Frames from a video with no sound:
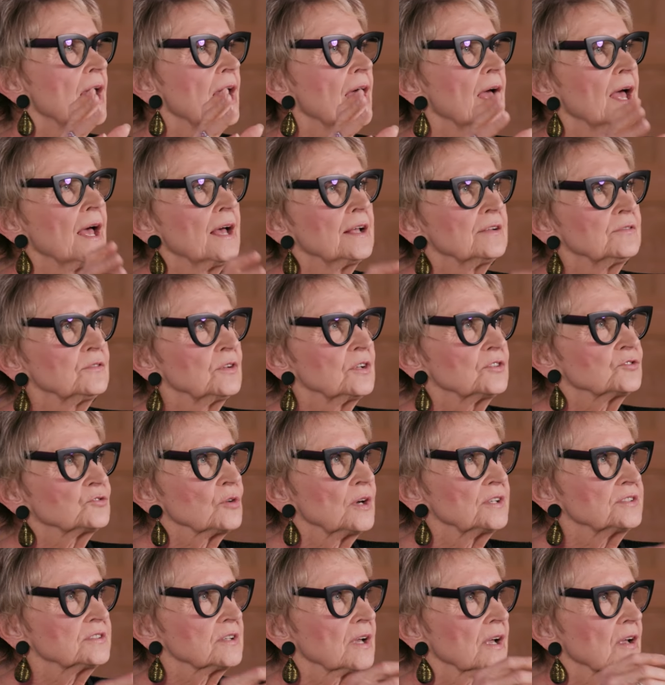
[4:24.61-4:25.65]
And so
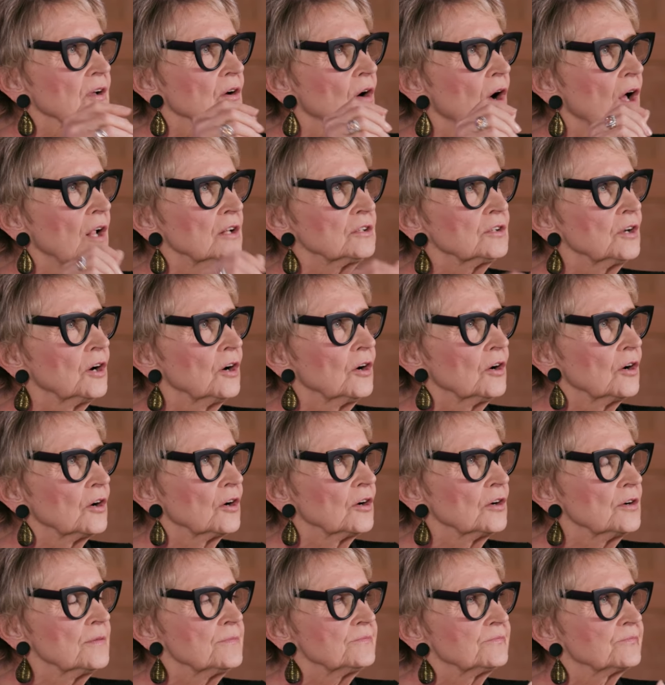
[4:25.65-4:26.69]
I called
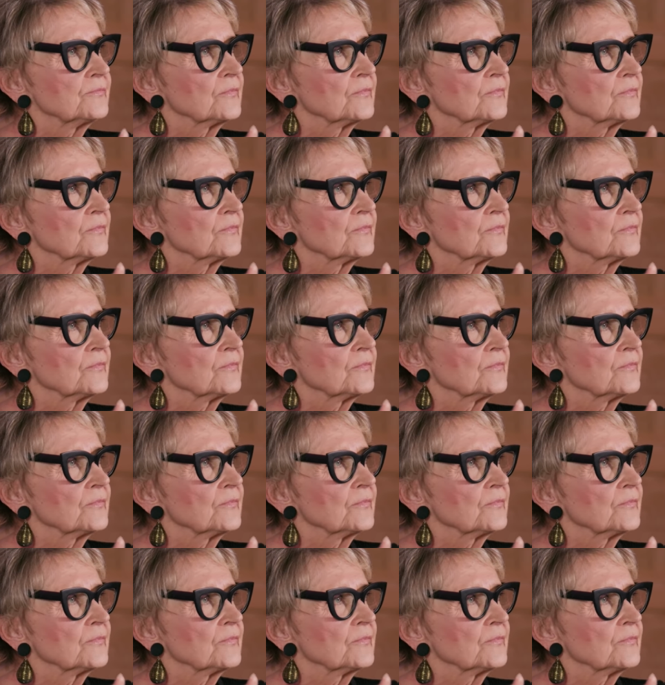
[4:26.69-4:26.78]
her,